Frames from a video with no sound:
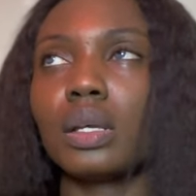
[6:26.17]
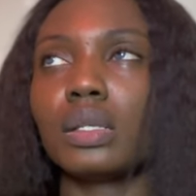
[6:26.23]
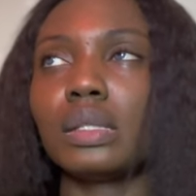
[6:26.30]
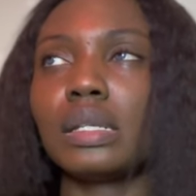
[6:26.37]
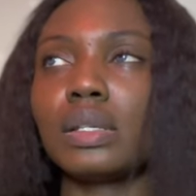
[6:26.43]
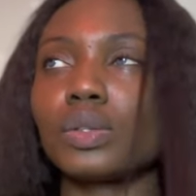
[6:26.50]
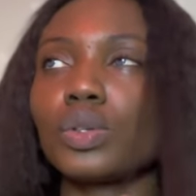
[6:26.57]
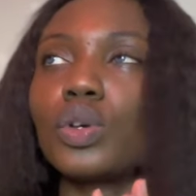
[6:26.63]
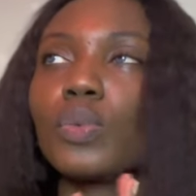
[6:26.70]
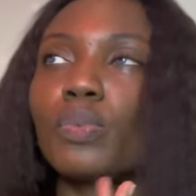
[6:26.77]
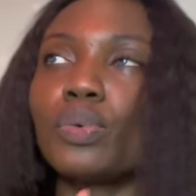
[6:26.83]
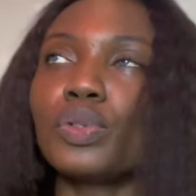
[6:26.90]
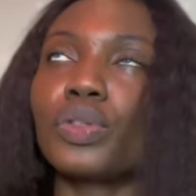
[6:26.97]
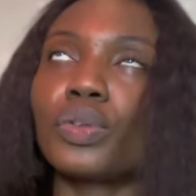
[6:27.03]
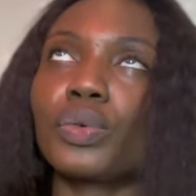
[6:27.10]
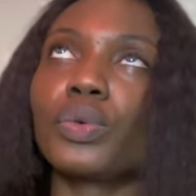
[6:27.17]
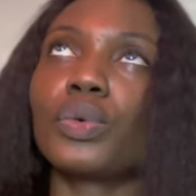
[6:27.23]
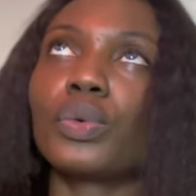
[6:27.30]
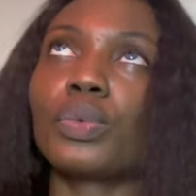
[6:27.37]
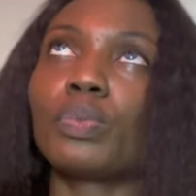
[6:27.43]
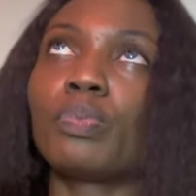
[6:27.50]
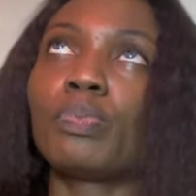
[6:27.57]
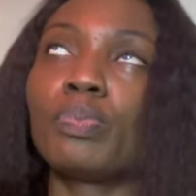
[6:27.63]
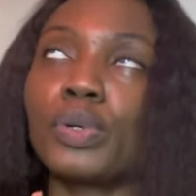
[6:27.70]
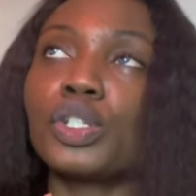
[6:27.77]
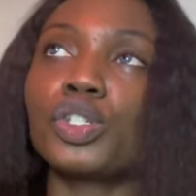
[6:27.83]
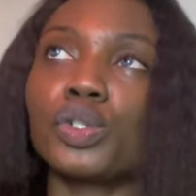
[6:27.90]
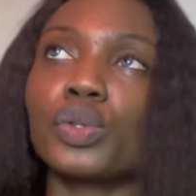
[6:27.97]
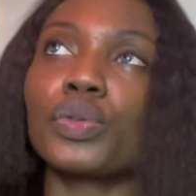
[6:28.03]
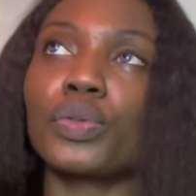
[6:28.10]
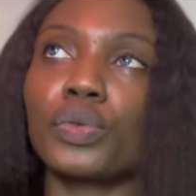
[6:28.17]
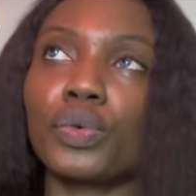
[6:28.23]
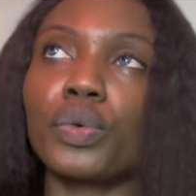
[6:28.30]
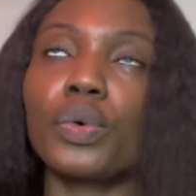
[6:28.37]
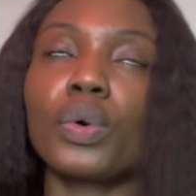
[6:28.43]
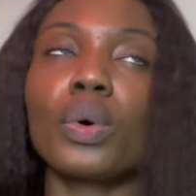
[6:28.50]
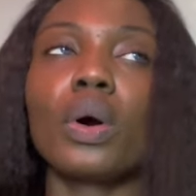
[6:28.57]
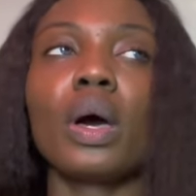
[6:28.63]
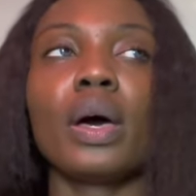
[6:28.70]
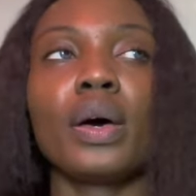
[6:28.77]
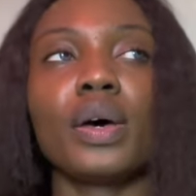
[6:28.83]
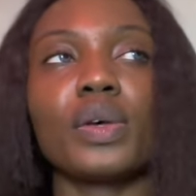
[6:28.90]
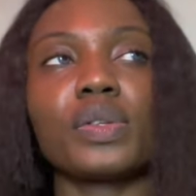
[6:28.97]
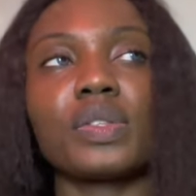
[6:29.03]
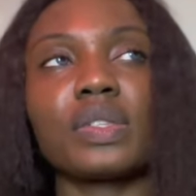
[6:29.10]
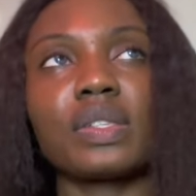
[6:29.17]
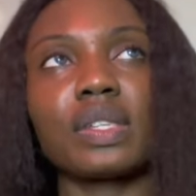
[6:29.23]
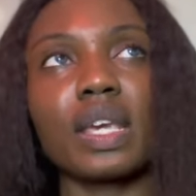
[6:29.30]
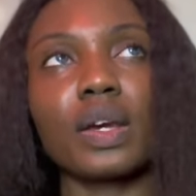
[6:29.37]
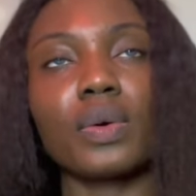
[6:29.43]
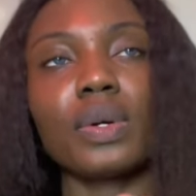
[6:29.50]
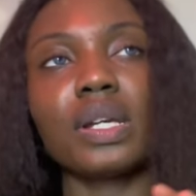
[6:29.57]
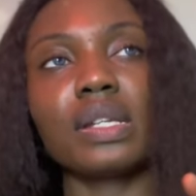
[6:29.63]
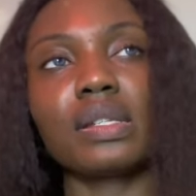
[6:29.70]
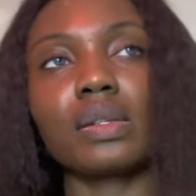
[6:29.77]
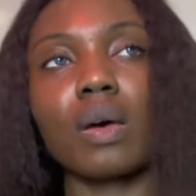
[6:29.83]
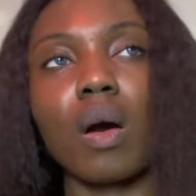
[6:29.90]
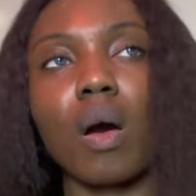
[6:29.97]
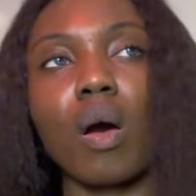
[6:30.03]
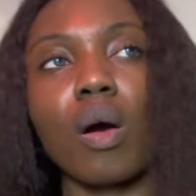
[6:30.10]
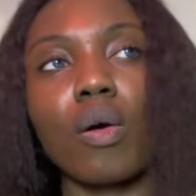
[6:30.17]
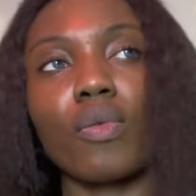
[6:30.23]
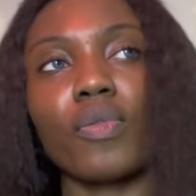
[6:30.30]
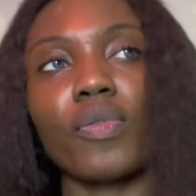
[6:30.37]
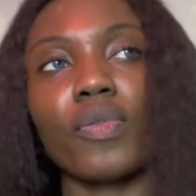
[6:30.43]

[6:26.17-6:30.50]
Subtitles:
put you through a series of